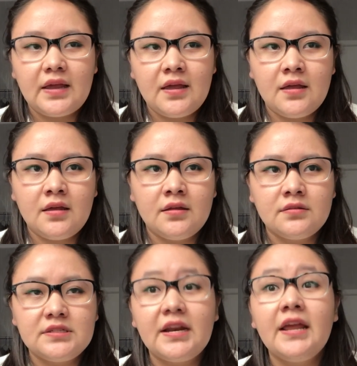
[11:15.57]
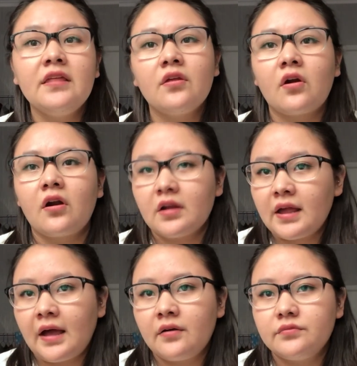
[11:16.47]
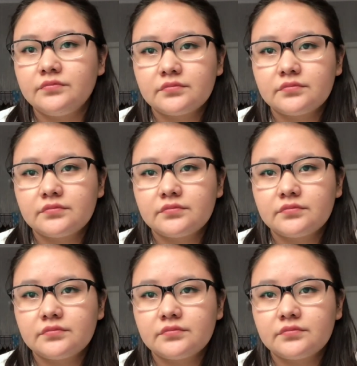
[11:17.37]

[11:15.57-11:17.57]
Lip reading: And today they're already out.